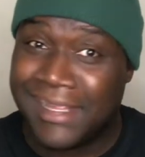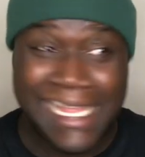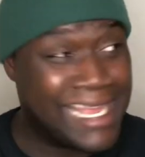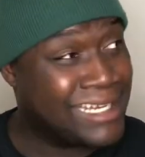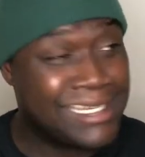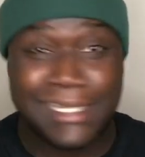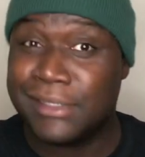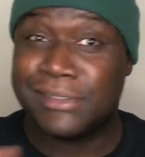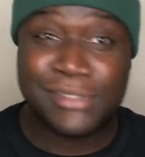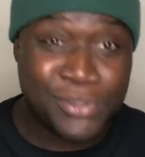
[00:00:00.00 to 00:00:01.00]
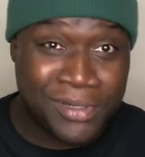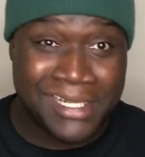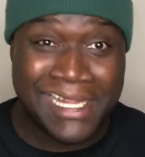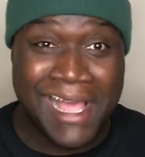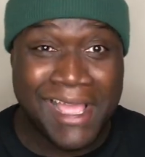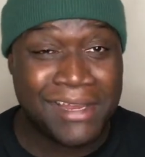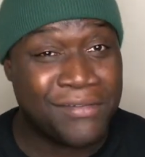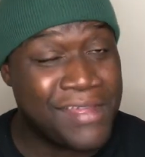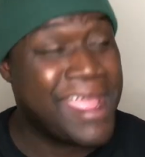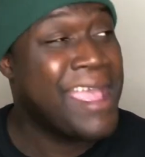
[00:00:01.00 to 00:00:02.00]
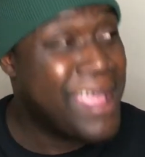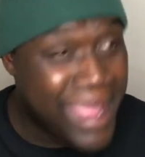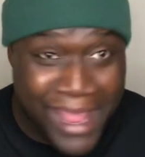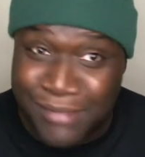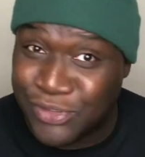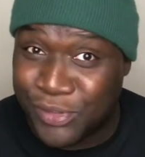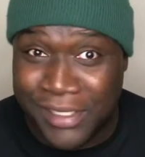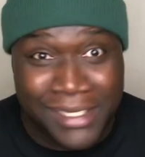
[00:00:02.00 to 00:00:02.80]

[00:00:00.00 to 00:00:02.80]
and killing the storyline of hamstring